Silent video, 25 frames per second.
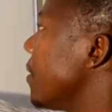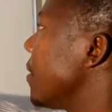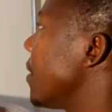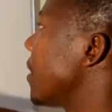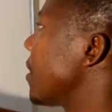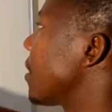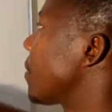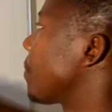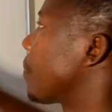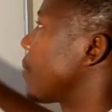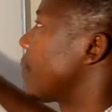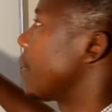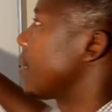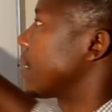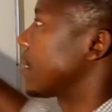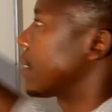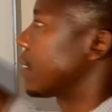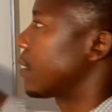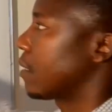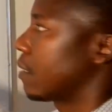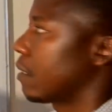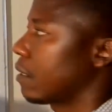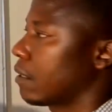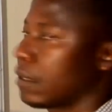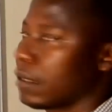place
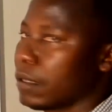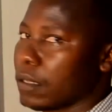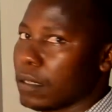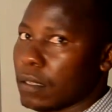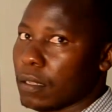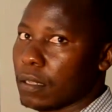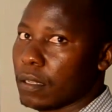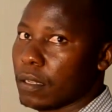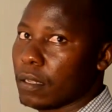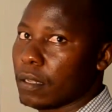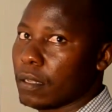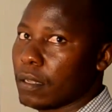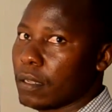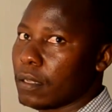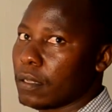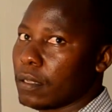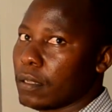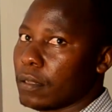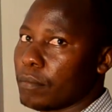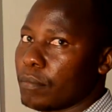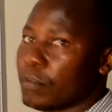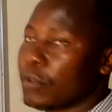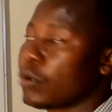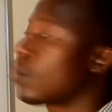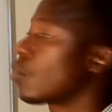
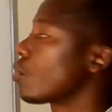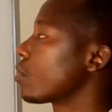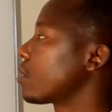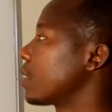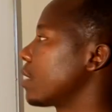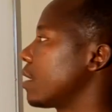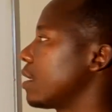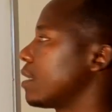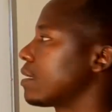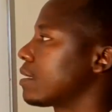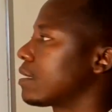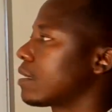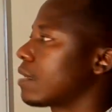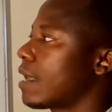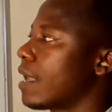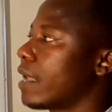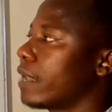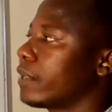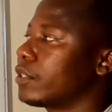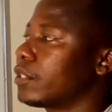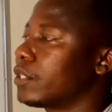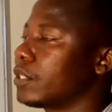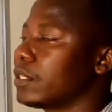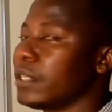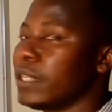because it's
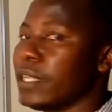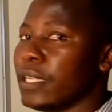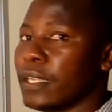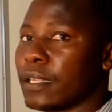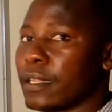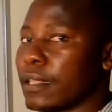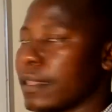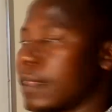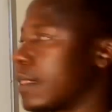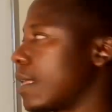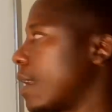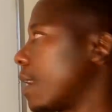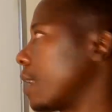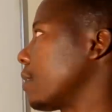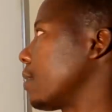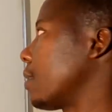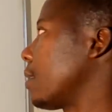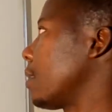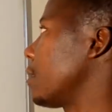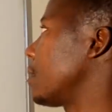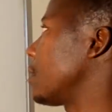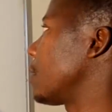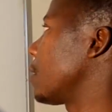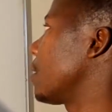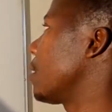larger than
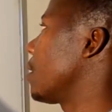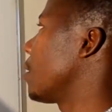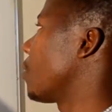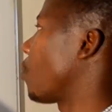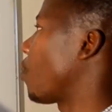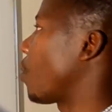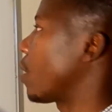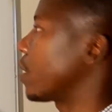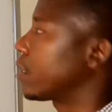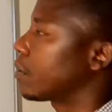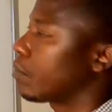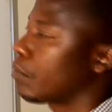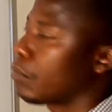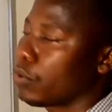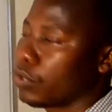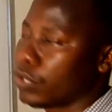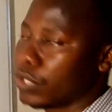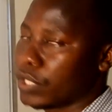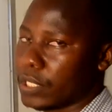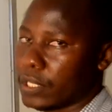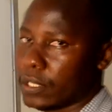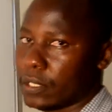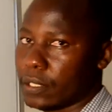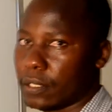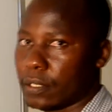this white body.
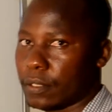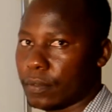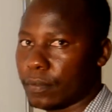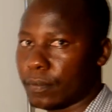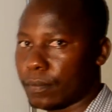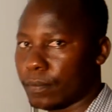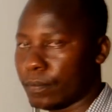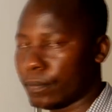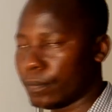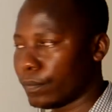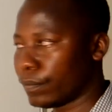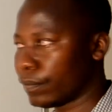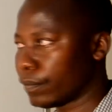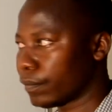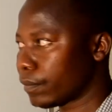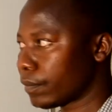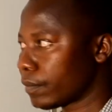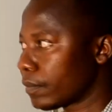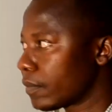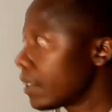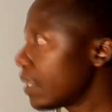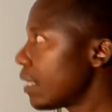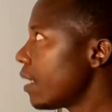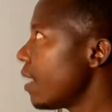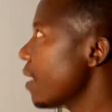
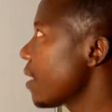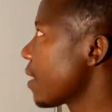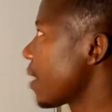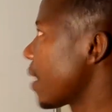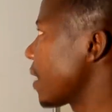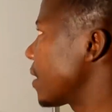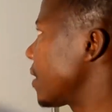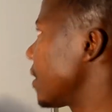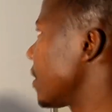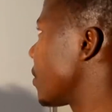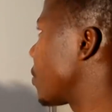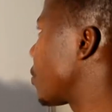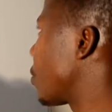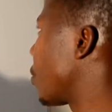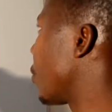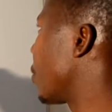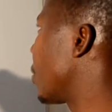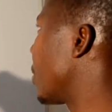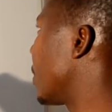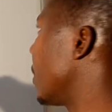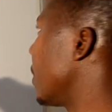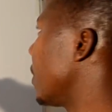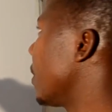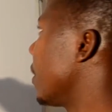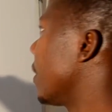That is called
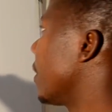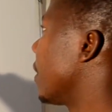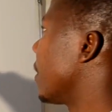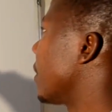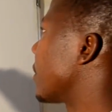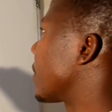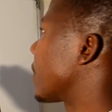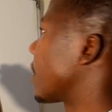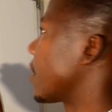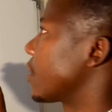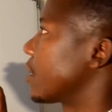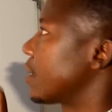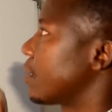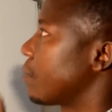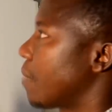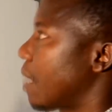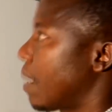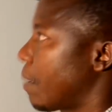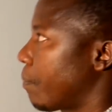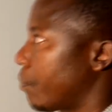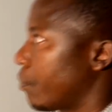the sketch map.